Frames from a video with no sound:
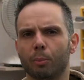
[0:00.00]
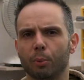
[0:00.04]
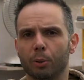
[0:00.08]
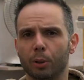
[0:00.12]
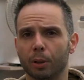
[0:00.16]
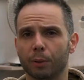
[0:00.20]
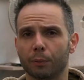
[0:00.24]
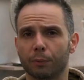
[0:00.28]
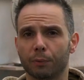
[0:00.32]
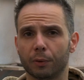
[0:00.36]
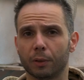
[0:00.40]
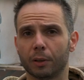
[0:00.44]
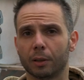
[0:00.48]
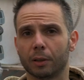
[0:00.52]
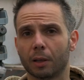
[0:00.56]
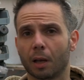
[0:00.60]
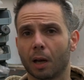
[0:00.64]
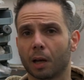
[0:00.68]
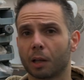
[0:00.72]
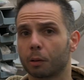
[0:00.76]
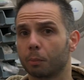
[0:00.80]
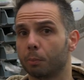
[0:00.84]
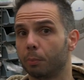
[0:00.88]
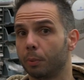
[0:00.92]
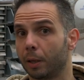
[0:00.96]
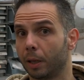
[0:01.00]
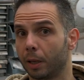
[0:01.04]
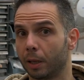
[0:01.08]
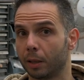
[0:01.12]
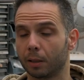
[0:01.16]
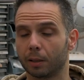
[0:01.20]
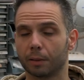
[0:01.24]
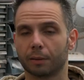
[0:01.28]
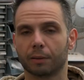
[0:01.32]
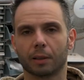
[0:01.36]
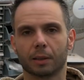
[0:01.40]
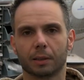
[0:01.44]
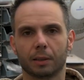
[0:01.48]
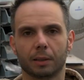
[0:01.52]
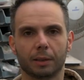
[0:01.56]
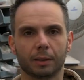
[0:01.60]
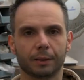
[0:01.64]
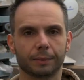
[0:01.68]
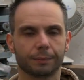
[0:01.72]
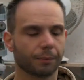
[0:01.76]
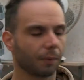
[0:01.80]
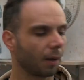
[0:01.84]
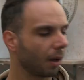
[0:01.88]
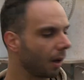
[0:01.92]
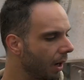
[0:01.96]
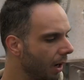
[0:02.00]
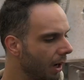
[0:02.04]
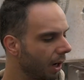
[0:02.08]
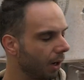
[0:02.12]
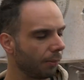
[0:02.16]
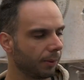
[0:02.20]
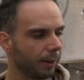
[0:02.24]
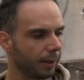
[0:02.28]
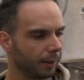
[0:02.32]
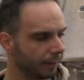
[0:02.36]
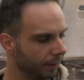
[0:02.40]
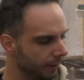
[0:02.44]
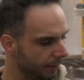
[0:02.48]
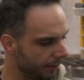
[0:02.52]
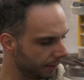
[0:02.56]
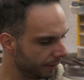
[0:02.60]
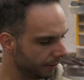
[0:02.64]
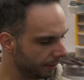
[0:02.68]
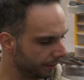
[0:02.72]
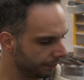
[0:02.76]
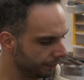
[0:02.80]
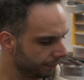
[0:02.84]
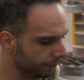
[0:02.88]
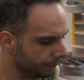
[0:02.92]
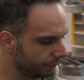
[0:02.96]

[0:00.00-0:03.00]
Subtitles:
briefly explain exactly how I did it.